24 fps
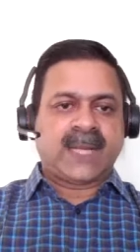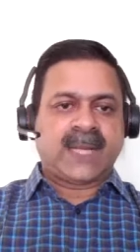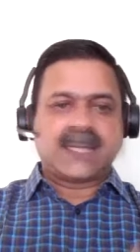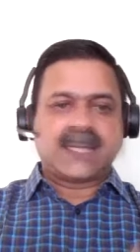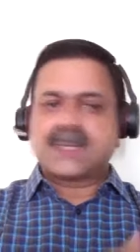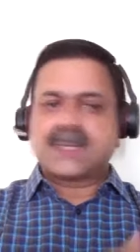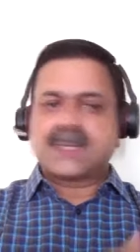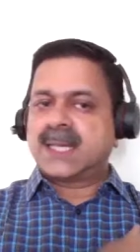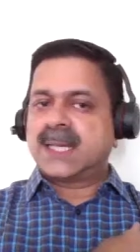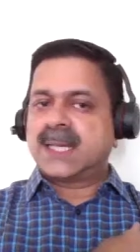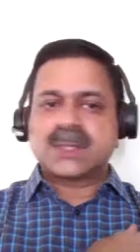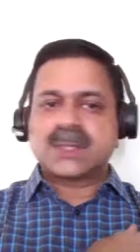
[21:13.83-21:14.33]

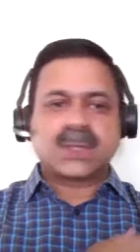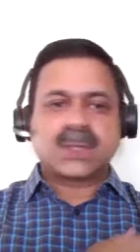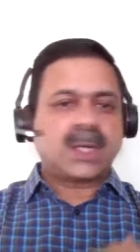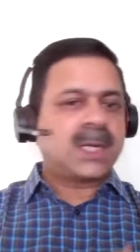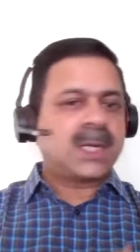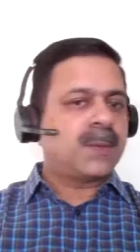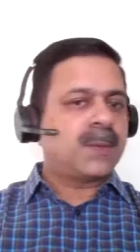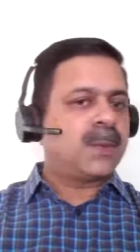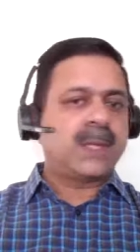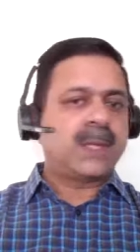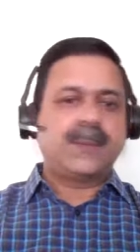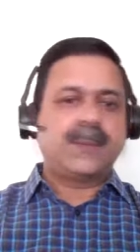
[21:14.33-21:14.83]
Sorry, right. is not
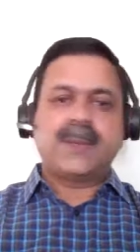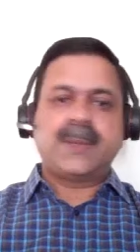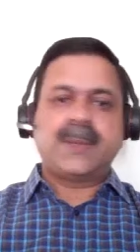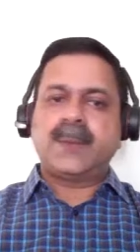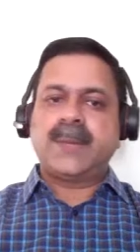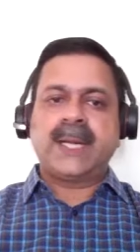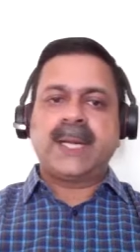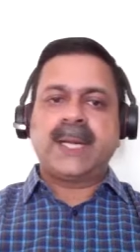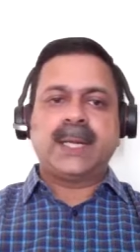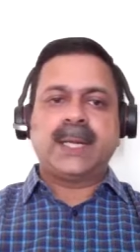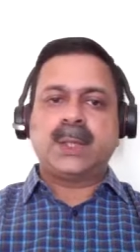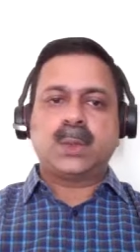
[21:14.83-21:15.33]
about
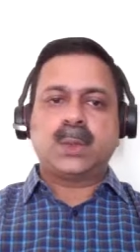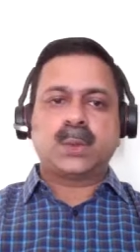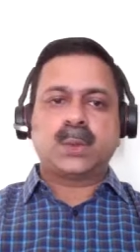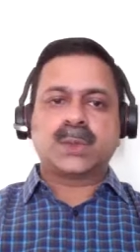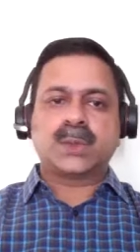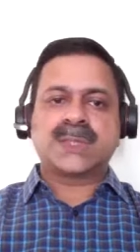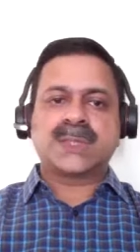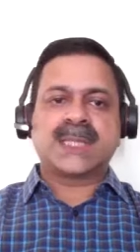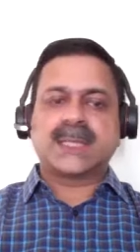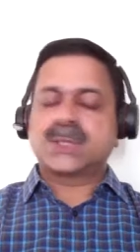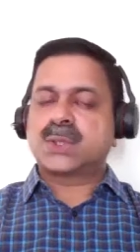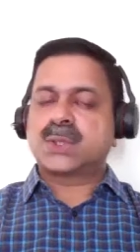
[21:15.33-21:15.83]
implementing tool
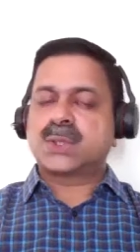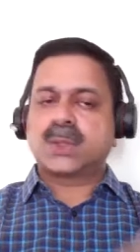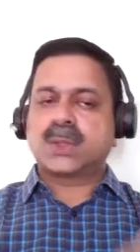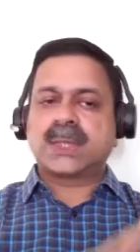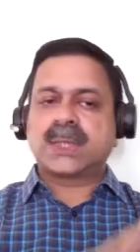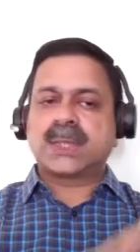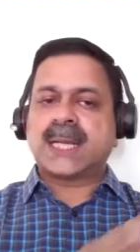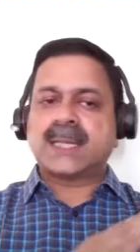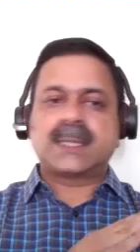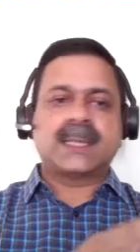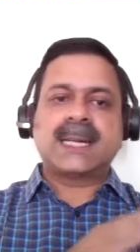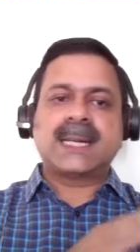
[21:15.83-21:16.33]
sets. So
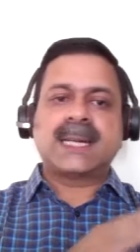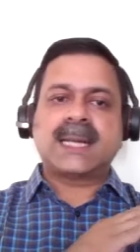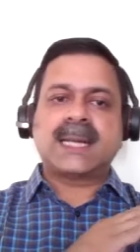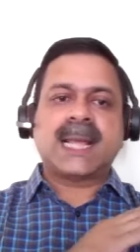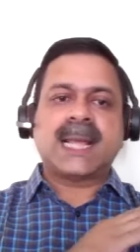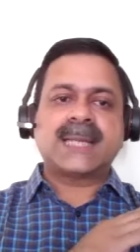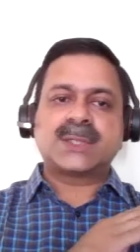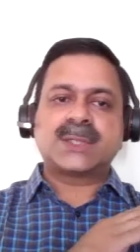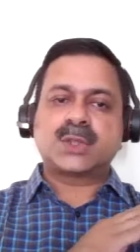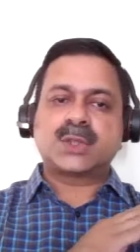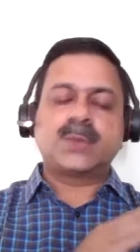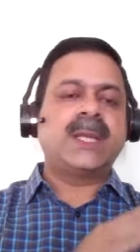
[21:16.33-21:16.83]
that that
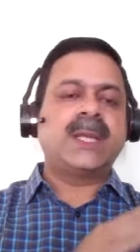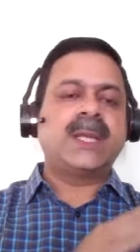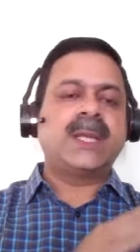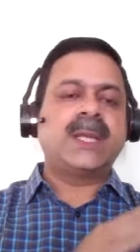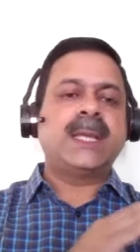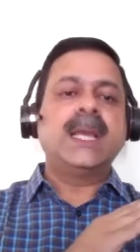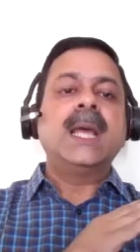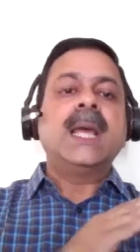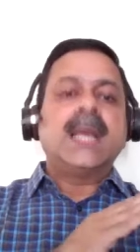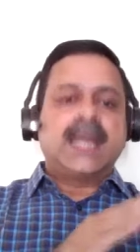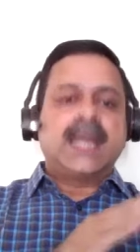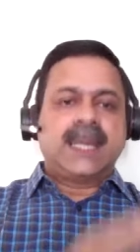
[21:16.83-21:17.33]
has to be
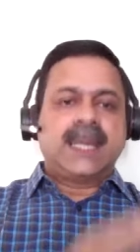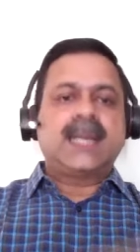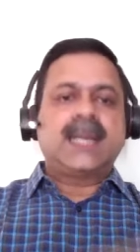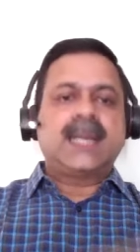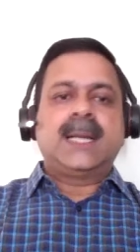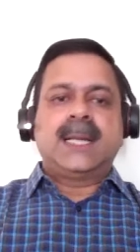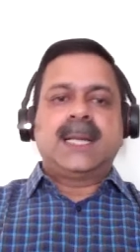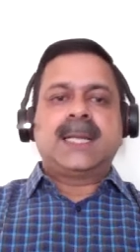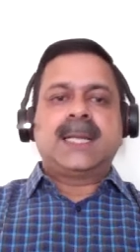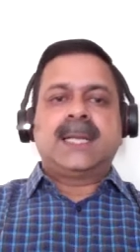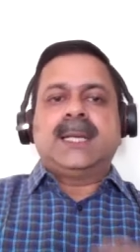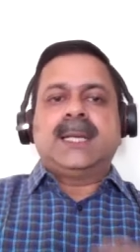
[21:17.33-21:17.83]

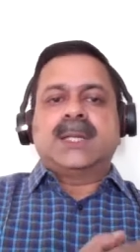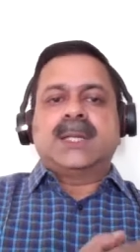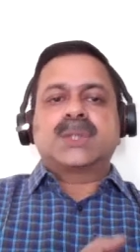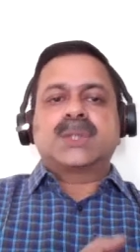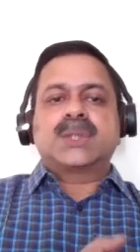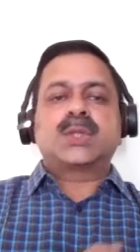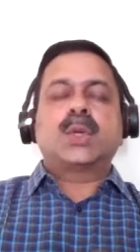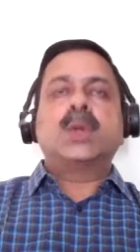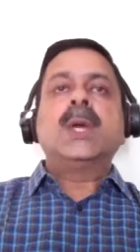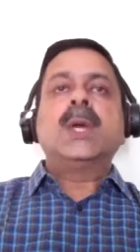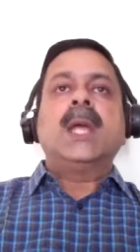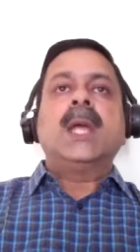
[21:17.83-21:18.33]
really clear.
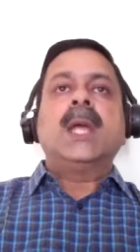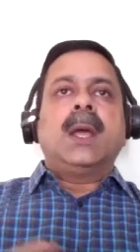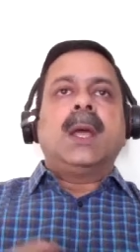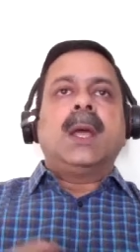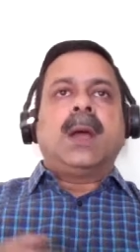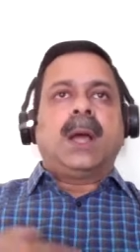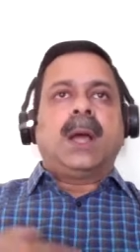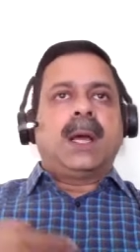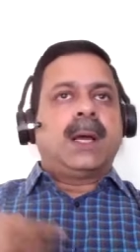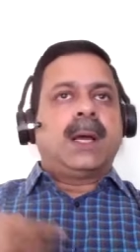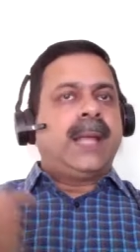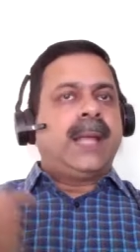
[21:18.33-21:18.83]
So
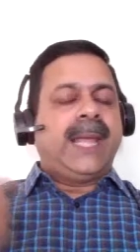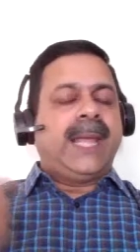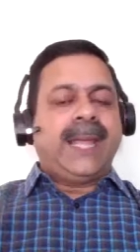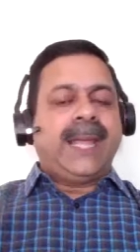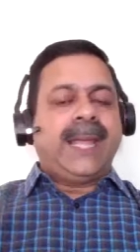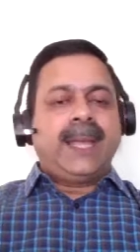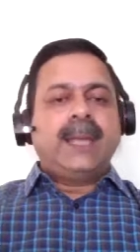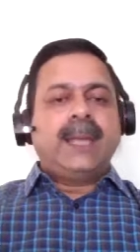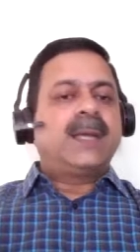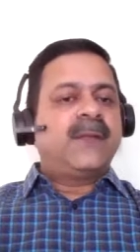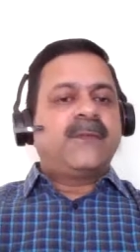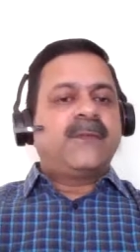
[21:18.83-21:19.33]
uh,
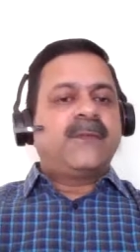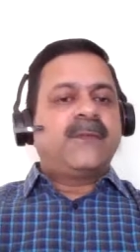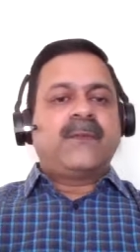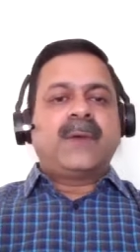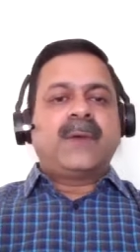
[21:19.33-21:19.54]
a